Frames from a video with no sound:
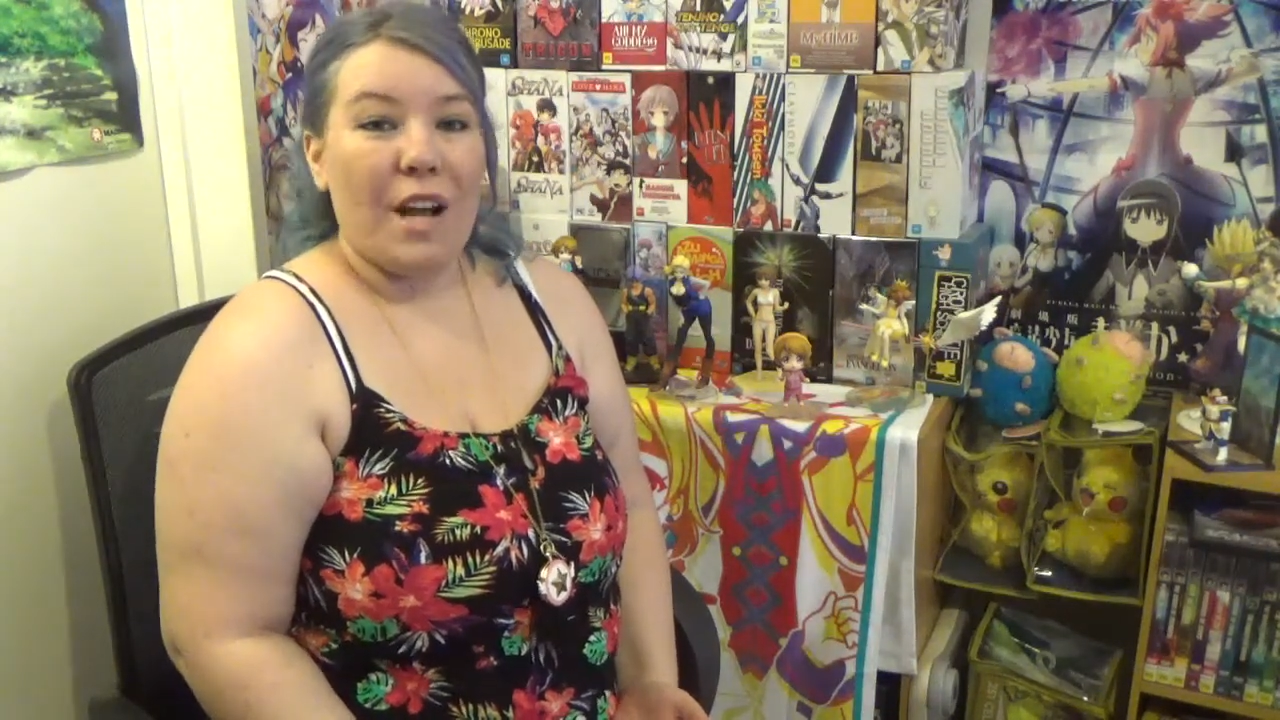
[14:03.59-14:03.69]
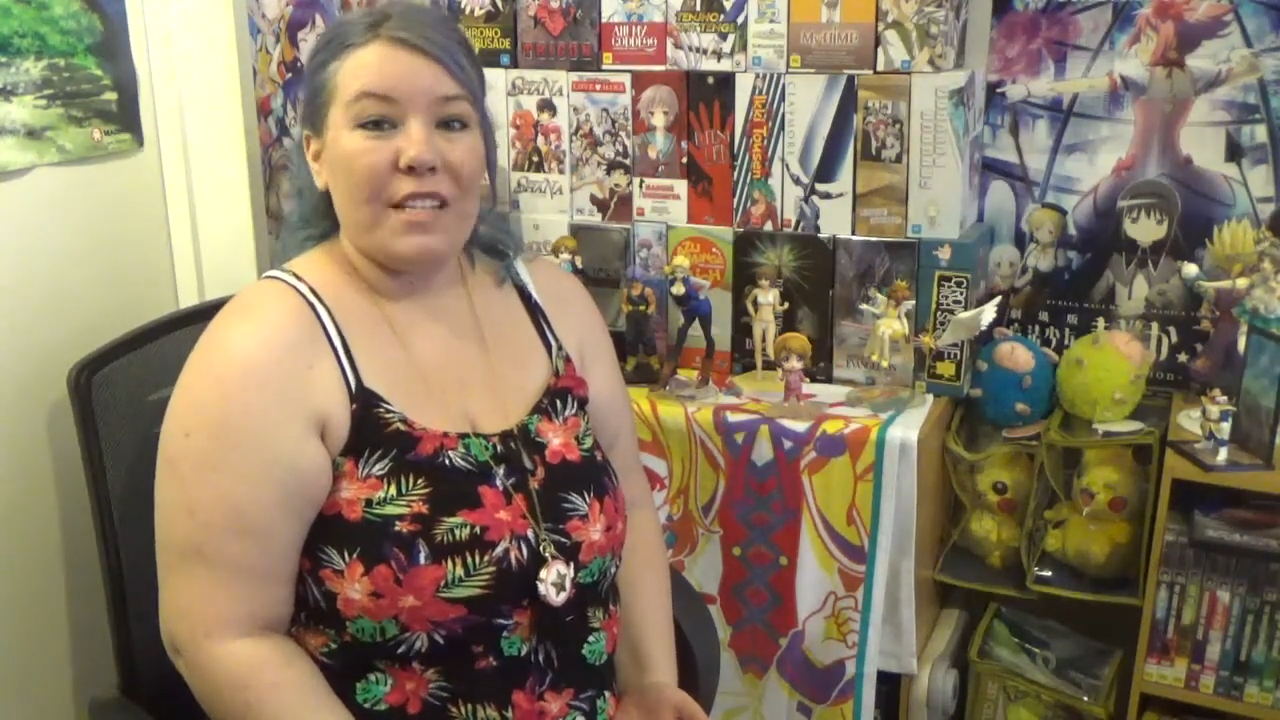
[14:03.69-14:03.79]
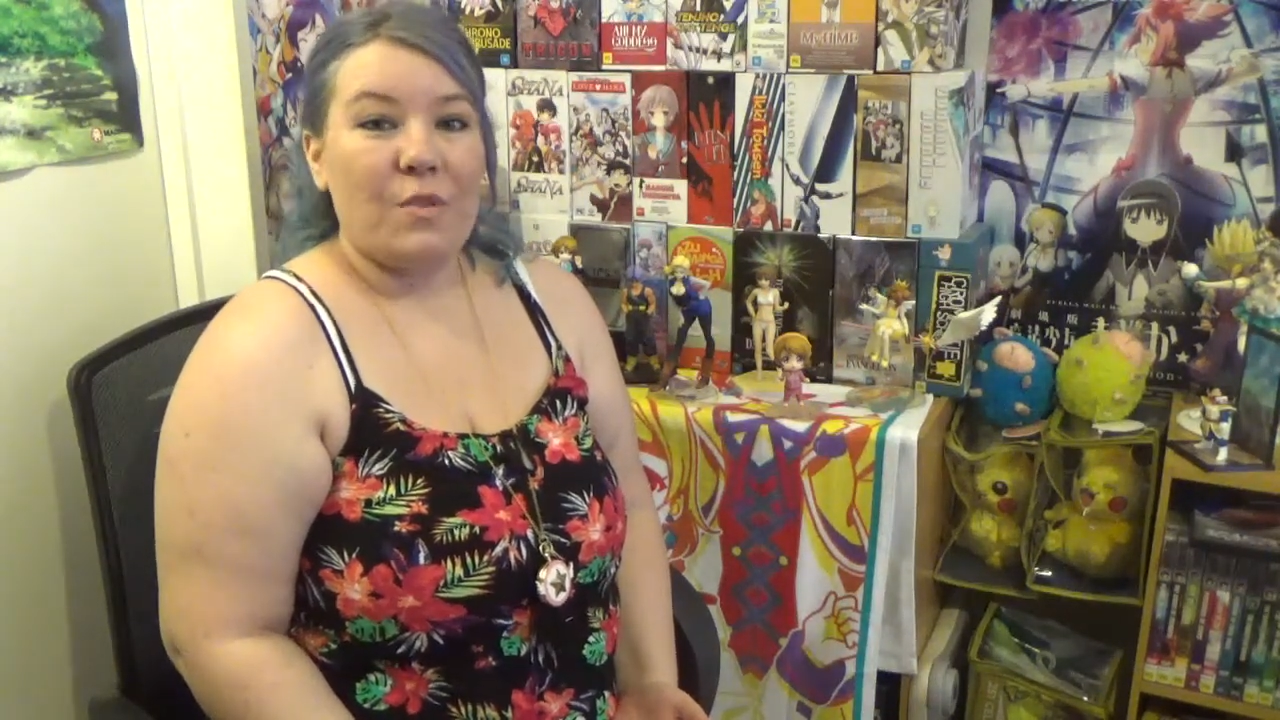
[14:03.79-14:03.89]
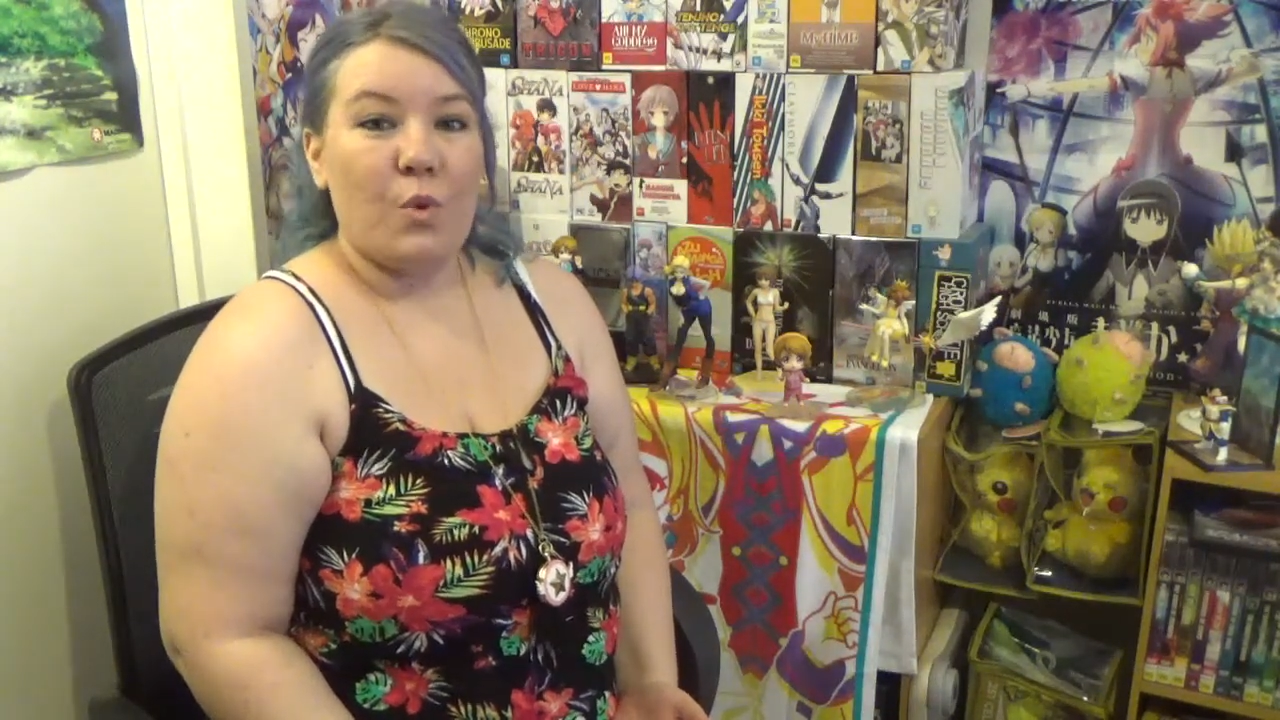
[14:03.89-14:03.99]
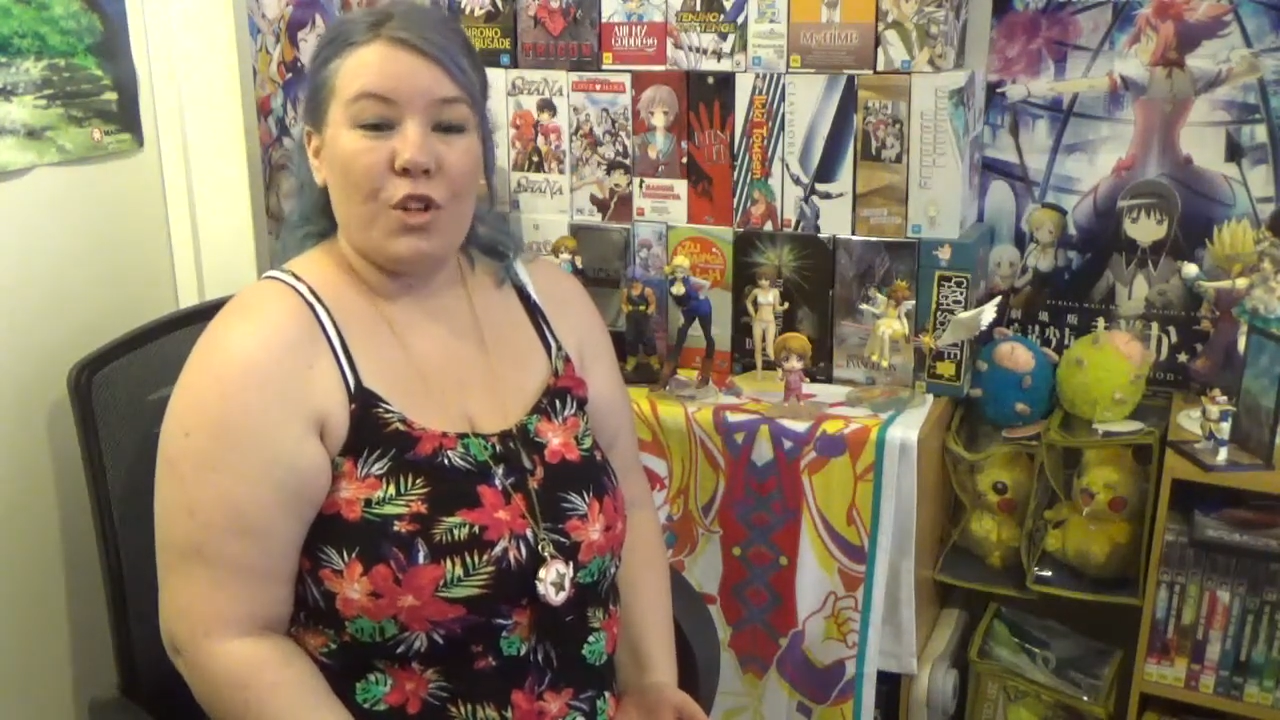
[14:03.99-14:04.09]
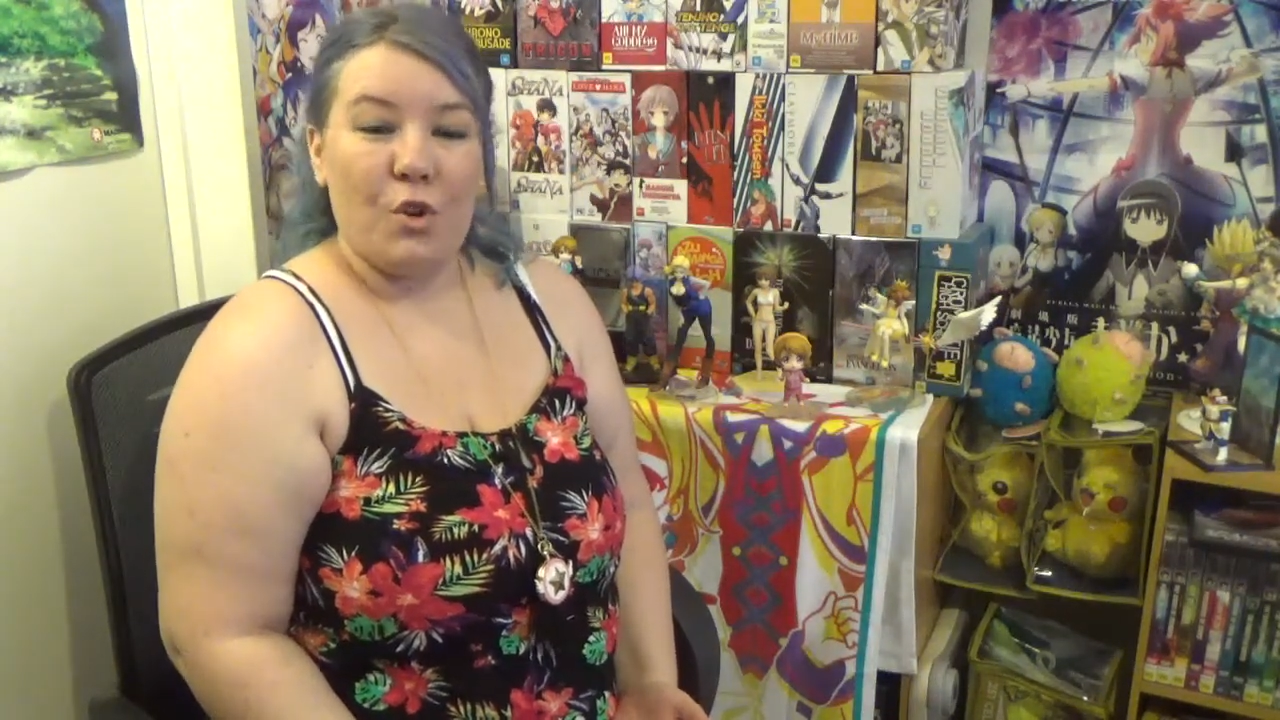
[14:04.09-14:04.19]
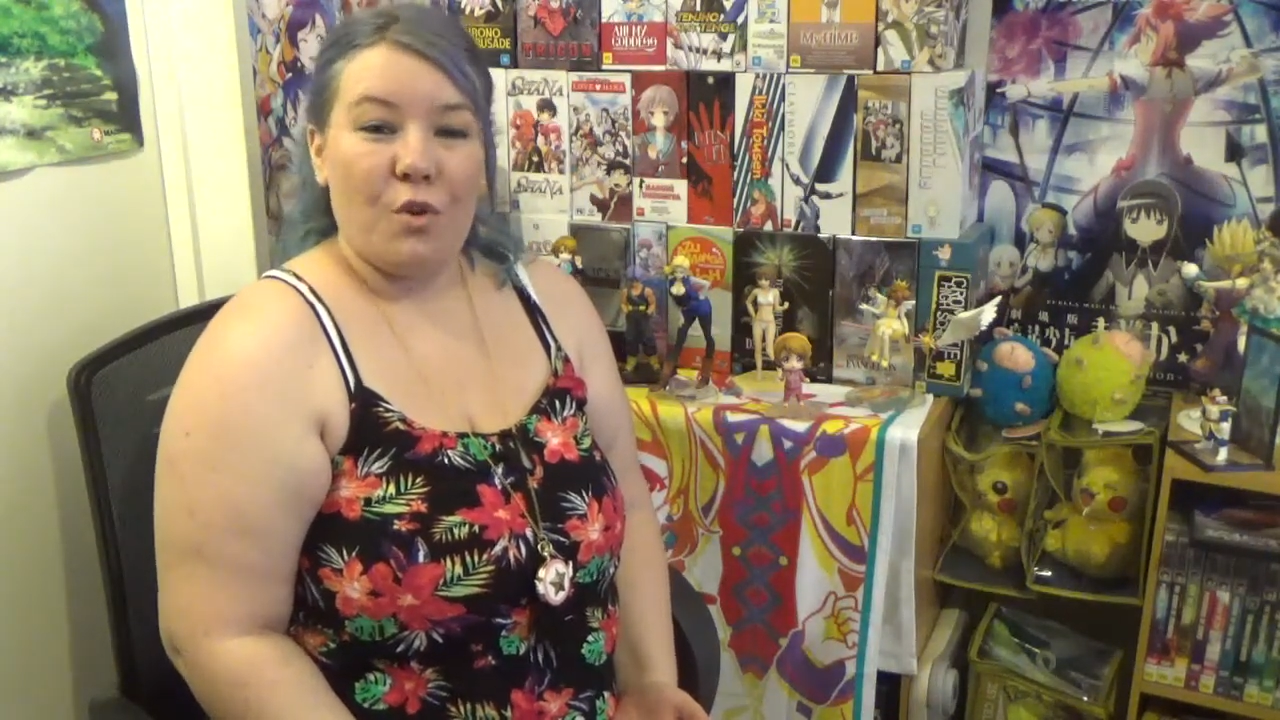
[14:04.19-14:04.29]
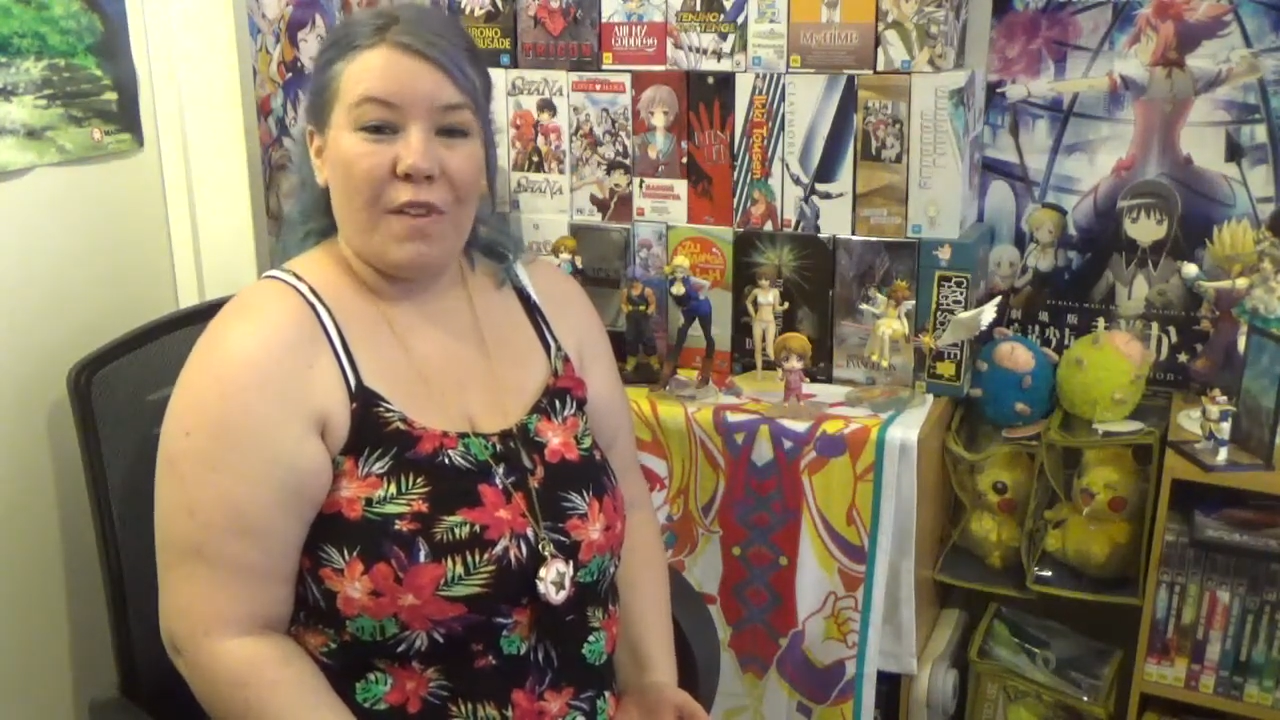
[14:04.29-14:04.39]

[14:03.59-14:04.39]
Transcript: ones were your